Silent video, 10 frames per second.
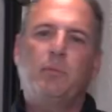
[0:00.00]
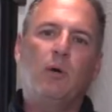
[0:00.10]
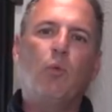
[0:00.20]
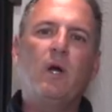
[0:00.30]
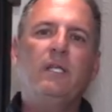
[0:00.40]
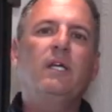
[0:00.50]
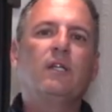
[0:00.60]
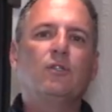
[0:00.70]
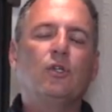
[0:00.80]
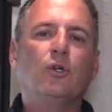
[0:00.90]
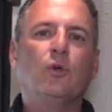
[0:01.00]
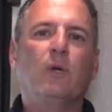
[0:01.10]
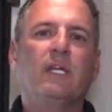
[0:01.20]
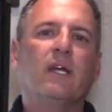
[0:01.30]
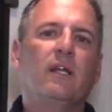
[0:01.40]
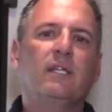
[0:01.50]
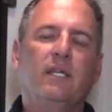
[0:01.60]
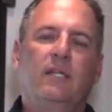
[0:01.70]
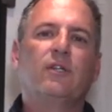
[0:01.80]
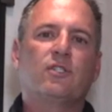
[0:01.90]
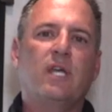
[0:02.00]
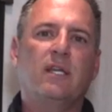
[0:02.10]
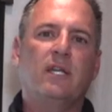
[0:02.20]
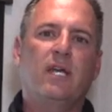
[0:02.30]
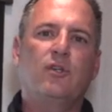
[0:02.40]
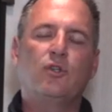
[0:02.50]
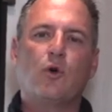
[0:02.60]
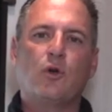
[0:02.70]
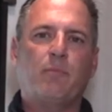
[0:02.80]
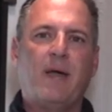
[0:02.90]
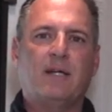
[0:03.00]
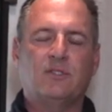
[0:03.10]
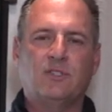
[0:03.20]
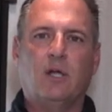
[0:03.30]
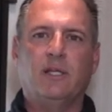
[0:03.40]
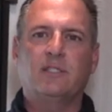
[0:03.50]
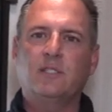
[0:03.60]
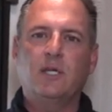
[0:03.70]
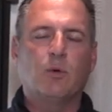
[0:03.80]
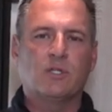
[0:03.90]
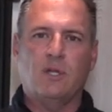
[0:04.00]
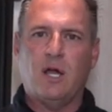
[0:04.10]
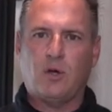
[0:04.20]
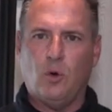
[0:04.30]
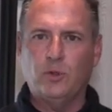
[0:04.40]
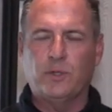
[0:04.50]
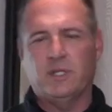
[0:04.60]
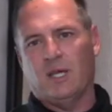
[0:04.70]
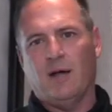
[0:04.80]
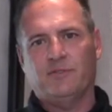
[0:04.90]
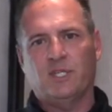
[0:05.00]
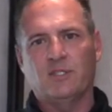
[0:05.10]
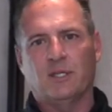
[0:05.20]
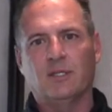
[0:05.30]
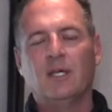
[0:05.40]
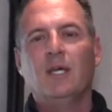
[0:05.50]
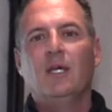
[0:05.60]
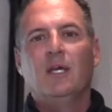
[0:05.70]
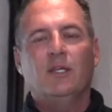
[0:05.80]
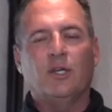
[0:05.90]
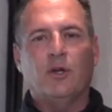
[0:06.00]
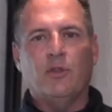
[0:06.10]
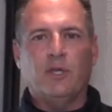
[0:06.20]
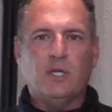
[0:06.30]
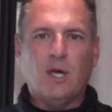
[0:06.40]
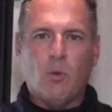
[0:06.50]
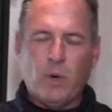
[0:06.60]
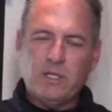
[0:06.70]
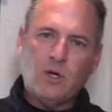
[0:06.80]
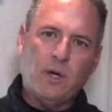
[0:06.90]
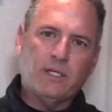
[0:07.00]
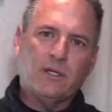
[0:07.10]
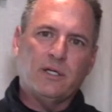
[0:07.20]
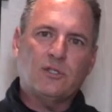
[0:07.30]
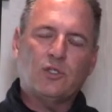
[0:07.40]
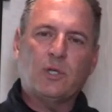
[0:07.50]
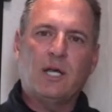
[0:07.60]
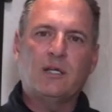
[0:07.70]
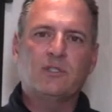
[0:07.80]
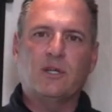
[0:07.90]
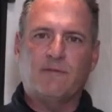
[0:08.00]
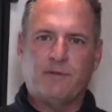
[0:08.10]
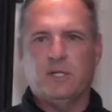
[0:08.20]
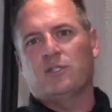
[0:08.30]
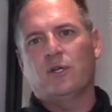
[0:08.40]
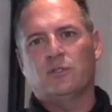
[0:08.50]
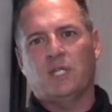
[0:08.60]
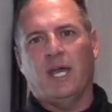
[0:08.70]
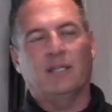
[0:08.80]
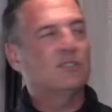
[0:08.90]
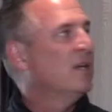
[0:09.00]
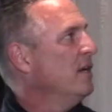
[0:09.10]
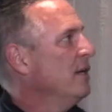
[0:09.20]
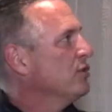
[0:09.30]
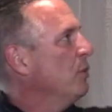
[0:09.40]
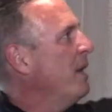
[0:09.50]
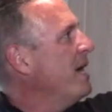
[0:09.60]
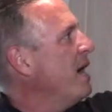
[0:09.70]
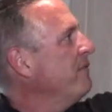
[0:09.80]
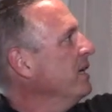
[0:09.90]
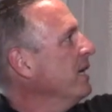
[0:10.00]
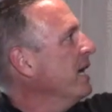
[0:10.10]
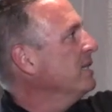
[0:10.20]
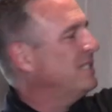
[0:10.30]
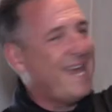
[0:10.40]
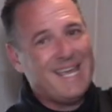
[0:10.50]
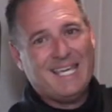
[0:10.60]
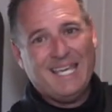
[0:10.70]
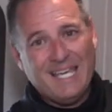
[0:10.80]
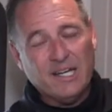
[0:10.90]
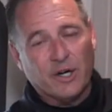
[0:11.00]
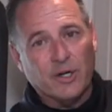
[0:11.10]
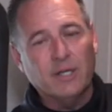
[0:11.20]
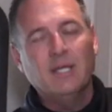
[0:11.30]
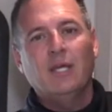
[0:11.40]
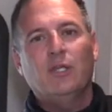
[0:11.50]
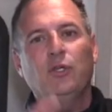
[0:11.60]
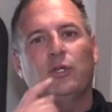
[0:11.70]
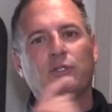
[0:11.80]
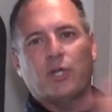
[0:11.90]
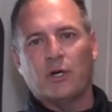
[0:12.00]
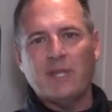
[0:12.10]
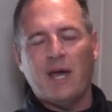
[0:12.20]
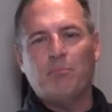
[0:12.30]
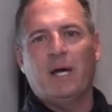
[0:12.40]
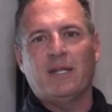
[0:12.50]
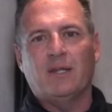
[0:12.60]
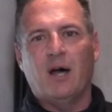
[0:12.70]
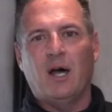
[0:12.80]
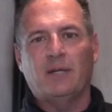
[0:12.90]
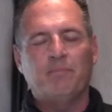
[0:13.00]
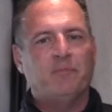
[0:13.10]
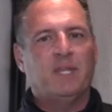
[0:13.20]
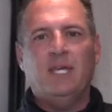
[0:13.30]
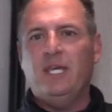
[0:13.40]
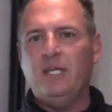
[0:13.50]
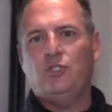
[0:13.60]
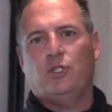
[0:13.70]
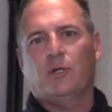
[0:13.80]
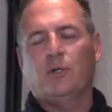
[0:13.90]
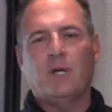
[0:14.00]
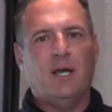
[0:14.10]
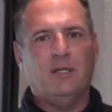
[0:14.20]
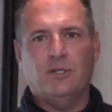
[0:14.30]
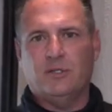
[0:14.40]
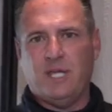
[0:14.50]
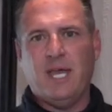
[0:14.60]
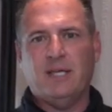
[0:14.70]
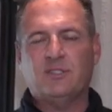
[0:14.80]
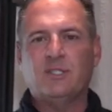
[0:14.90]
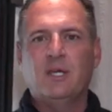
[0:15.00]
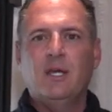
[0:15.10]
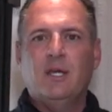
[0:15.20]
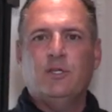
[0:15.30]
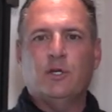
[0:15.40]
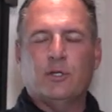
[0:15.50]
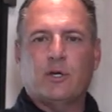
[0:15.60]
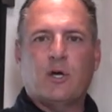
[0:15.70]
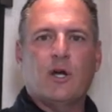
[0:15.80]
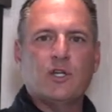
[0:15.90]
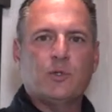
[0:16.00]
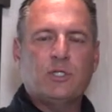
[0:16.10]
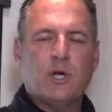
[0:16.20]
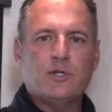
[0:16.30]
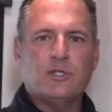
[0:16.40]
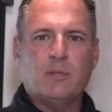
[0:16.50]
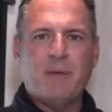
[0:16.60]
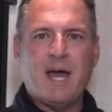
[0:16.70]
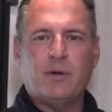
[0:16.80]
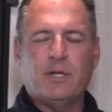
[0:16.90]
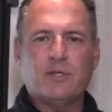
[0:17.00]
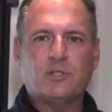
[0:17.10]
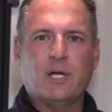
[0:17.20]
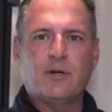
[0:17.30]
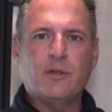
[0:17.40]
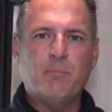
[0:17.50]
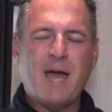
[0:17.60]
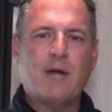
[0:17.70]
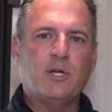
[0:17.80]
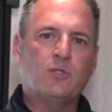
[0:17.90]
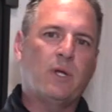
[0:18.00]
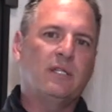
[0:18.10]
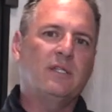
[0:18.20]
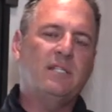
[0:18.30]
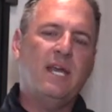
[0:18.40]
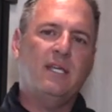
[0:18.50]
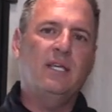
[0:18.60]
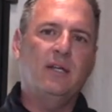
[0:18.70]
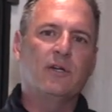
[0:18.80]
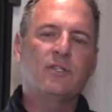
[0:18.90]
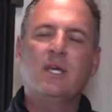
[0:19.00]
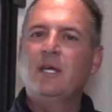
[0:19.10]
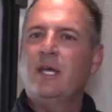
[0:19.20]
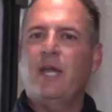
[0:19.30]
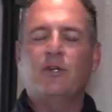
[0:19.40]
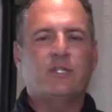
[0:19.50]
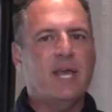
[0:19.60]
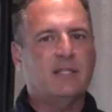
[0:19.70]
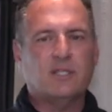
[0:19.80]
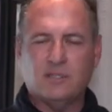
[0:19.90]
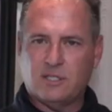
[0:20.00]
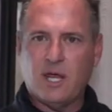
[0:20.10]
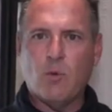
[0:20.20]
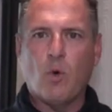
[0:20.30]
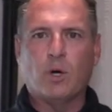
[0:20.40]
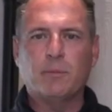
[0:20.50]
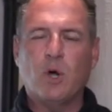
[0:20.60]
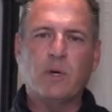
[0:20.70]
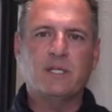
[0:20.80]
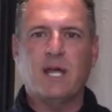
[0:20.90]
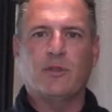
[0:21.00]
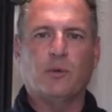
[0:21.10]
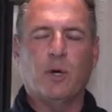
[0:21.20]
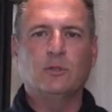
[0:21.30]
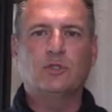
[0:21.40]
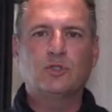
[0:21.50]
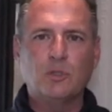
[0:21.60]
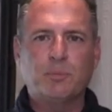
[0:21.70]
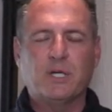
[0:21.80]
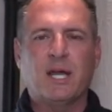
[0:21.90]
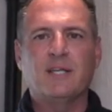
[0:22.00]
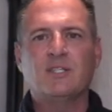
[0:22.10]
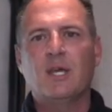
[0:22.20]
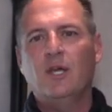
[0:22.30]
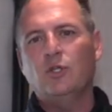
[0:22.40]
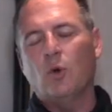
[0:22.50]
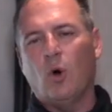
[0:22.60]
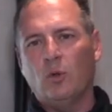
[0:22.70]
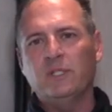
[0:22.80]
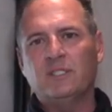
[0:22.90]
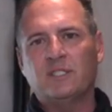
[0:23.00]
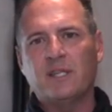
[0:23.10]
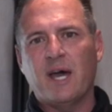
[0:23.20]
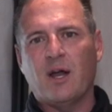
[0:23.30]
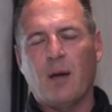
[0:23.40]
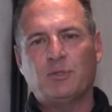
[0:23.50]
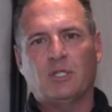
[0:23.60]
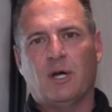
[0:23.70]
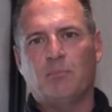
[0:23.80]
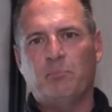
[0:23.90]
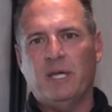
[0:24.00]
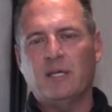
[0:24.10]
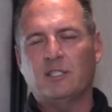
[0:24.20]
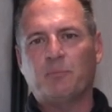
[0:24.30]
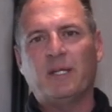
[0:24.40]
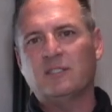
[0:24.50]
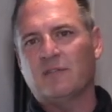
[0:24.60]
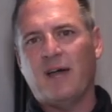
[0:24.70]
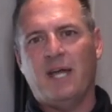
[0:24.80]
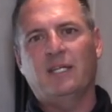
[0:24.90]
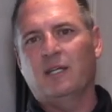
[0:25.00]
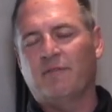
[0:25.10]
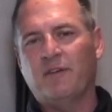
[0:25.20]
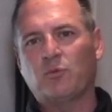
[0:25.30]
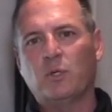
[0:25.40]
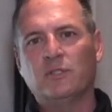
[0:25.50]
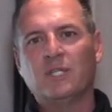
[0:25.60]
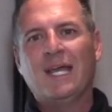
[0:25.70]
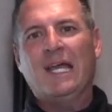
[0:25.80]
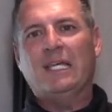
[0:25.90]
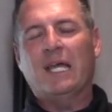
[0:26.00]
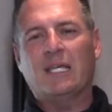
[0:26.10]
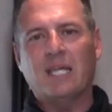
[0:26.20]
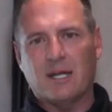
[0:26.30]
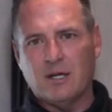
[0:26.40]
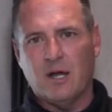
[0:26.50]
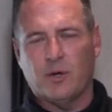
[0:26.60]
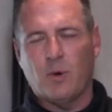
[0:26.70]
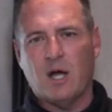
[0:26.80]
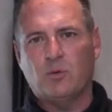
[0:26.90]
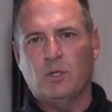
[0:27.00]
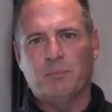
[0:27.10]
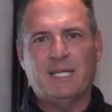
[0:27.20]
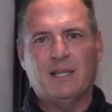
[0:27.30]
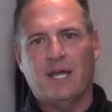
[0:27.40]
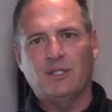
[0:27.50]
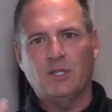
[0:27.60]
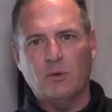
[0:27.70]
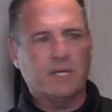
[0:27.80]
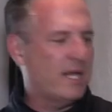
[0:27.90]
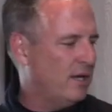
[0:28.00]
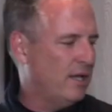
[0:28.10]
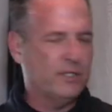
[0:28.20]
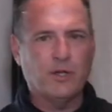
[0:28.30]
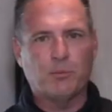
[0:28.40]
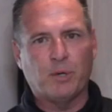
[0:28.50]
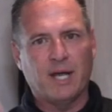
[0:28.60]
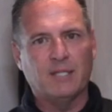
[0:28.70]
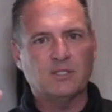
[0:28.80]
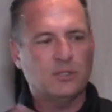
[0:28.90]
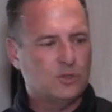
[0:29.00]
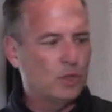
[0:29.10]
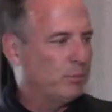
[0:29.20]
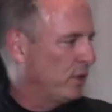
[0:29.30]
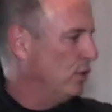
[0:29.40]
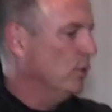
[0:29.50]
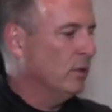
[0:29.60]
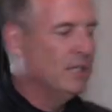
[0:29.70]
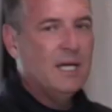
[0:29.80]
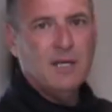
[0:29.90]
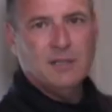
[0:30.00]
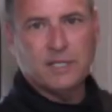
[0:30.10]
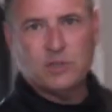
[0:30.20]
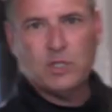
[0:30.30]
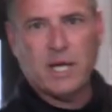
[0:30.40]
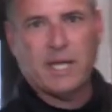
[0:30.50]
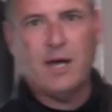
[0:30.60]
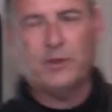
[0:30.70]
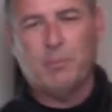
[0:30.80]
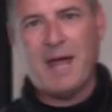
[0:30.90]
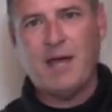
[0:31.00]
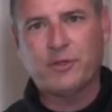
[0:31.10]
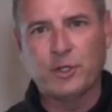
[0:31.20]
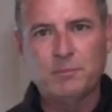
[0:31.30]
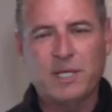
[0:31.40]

But what are you going to do when you get on the interstate and head north back to Salt Lake City where it's a lot colder in the off season? You know, the uh, wind going underneath the trailer is going to freeze those tanks. So by having a tank heater, you can turn that button on, heat your uh, your tanks your, your car is recharging the battery on the trailer, the battery is running the tank heaters, and your tanks can stay warm going down the road. Super nice. You only see that option on big, expensive, high end fifth wheels. You get it on a Rockwood Mini Lite, you don't get it on the other brands. Super cool. Let's check out the bathroom.